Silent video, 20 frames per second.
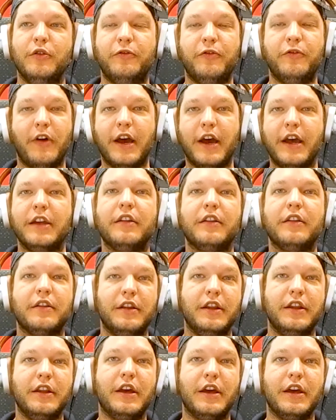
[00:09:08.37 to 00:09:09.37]
find
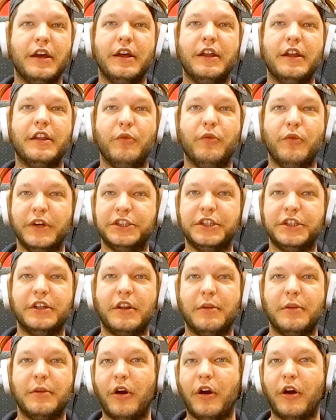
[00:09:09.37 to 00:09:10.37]
the widget,
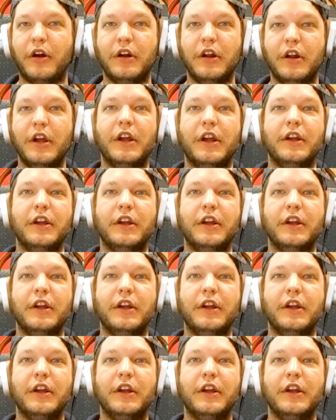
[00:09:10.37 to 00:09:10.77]
the part,